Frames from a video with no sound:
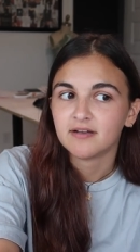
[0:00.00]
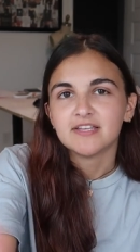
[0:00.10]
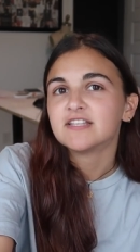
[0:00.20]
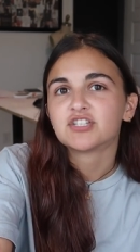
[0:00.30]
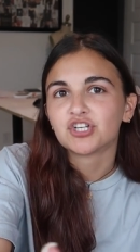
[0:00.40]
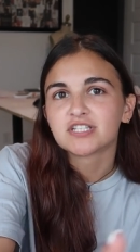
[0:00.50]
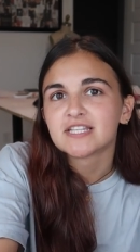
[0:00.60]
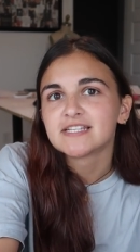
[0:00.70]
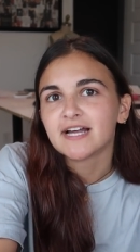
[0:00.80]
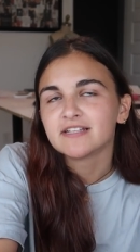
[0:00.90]
it's just
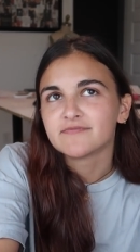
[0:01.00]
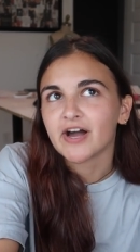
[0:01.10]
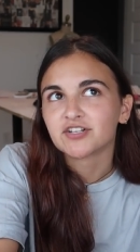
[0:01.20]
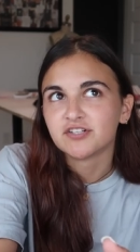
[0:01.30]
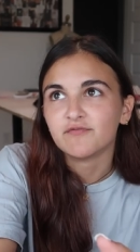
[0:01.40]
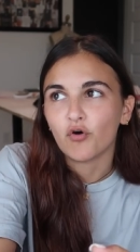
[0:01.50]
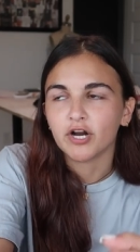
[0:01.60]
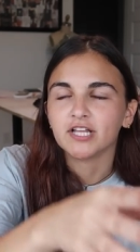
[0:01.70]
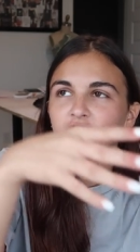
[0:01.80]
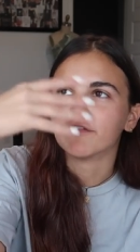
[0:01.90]
the satisfaction of
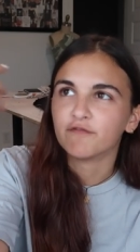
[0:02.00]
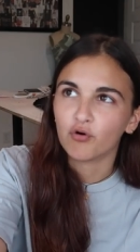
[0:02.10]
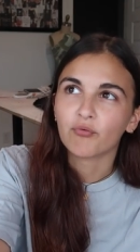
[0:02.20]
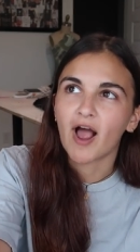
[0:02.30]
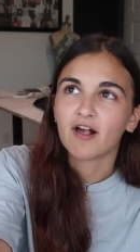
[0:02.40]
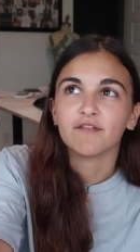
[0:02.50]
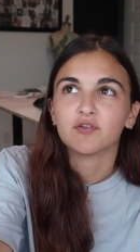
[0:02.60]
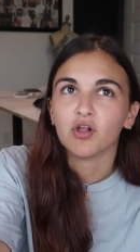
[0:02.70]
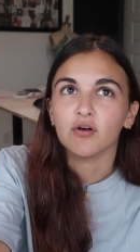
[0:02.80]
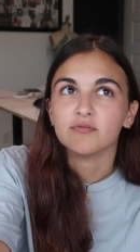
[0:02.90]
wanting like a full rack of
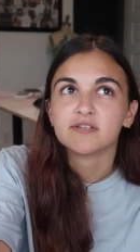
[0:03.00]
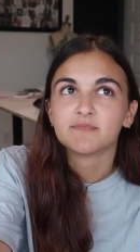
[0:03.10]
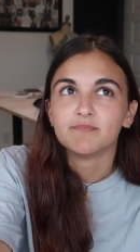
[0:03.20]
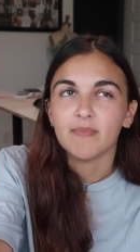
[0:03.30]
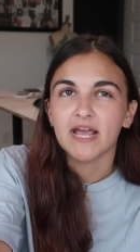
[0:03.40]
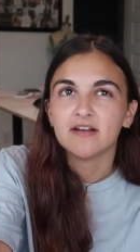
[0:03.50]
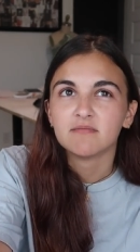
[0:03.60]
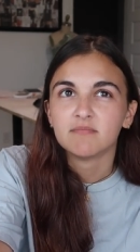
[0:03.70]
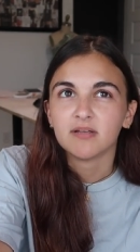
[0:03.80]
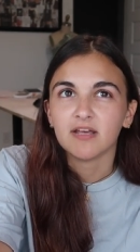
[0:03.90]
clothes made,
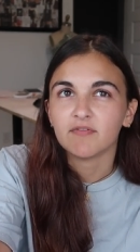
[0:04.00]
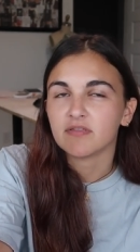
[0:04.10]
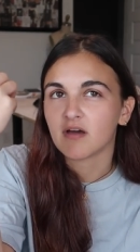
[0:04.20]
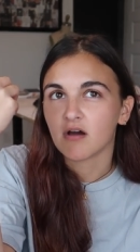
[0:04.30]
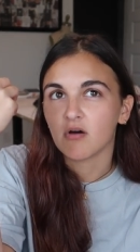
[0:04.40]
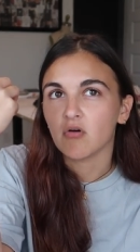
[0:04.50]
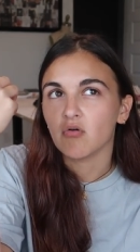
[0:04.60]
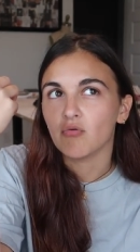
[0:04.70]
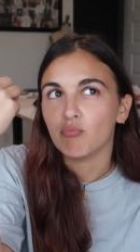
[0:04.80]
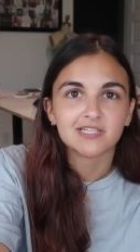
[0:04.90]
even
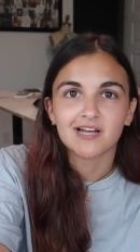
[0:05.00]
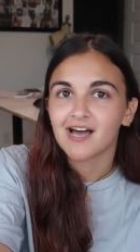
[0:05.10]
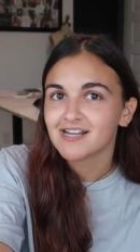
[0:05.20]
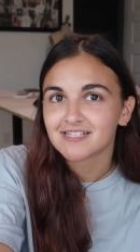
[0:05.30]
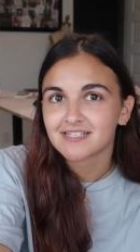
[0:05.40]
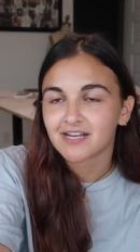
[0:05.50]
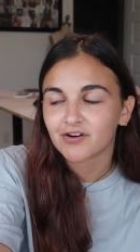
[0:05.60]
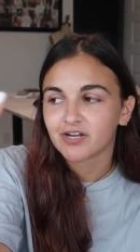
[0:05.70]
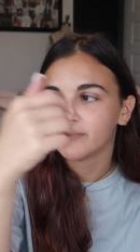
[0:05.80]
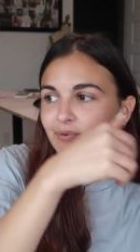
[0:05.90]
though it's not
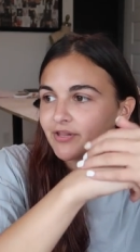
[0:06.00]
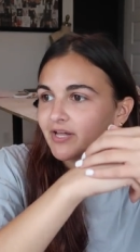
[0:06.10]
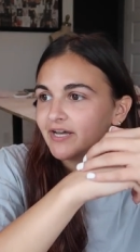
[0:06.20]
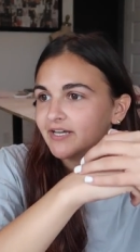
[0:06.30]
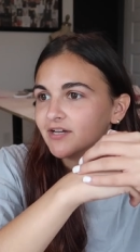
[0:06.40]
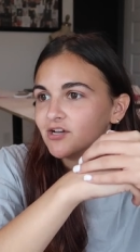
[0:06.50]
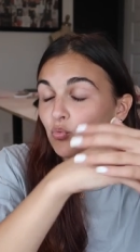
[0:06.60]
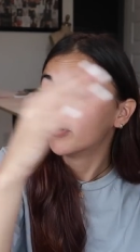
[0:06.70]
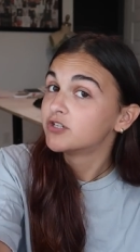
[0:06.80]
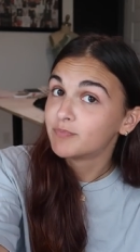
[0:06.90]
necessary, but like
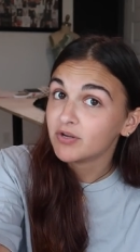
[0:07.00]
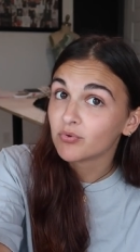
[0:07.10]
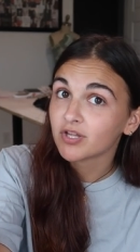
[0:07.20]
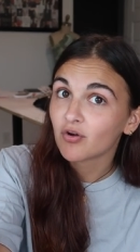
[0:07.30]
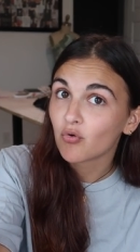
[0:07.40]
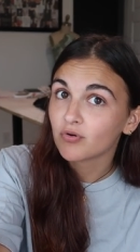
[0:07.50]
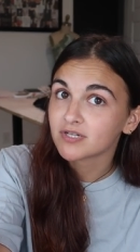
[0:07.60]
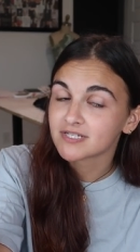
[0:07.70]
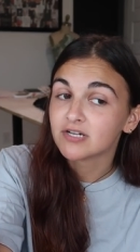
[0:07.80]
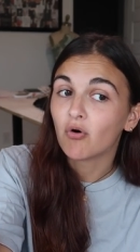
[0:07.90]
would be really cool
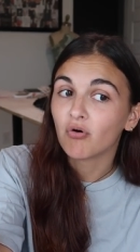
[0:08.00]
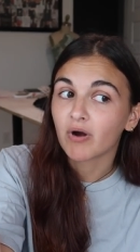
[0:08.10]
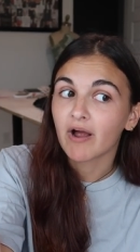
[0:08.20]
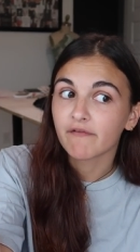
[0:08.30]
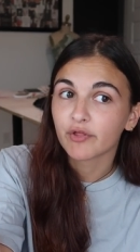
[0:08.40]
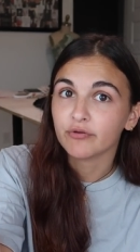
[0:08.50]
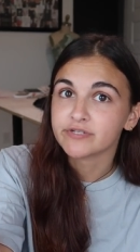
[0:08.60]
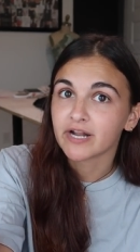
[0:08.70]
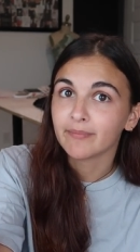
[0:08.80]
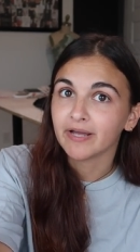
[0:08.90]
to see a whole rack of clothes
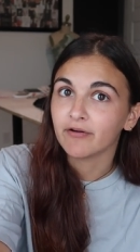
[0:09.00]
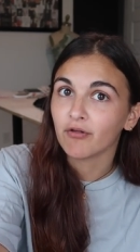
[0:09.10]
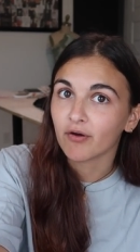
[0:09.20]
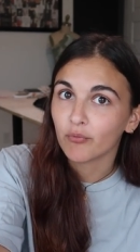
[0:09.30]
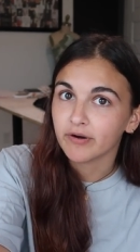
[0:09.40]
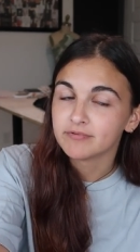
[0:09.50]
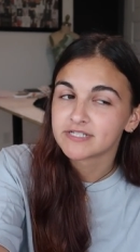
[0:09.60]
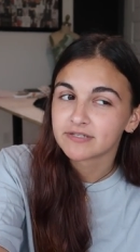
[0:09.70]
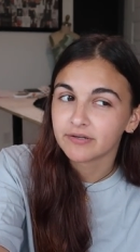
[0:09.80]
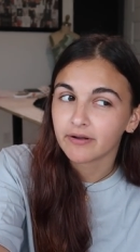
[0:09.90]
that I made all at
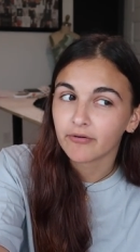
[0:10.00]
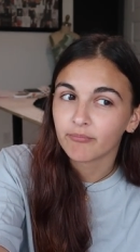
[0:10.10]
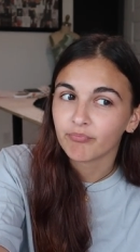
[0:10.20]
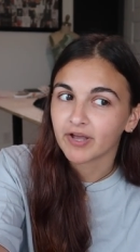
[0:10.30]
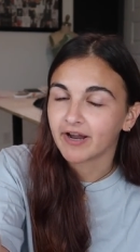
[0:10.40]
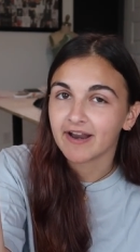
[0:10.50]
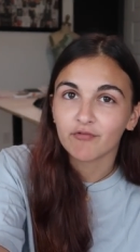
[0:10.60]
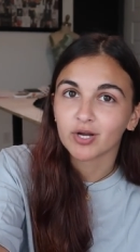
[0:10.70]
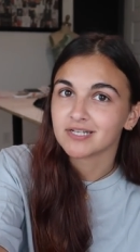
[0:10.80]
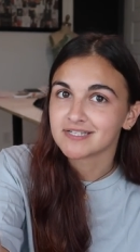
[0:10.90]
once, you know? Like, I'd
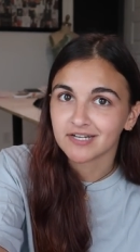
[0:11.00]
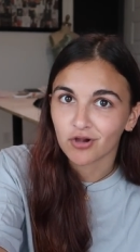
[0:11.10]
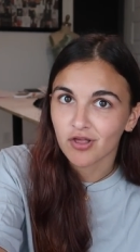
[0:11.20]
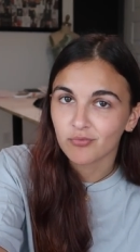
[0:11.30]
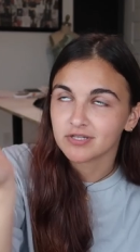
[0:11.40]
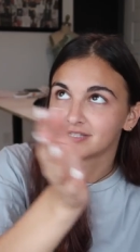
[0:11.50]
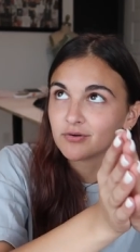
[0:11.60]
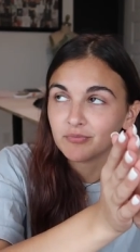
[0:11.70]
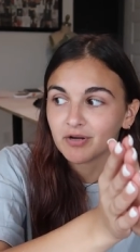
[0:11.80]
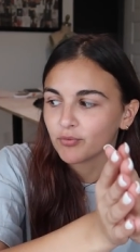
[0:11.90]
never get to see it all at once, so
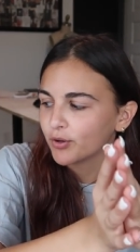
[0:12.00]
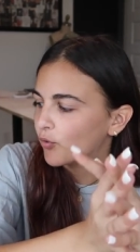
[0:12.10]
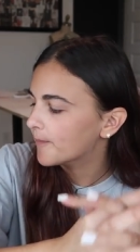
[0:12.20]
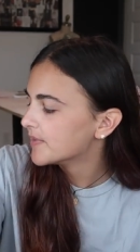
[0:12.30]
it'd be really cool.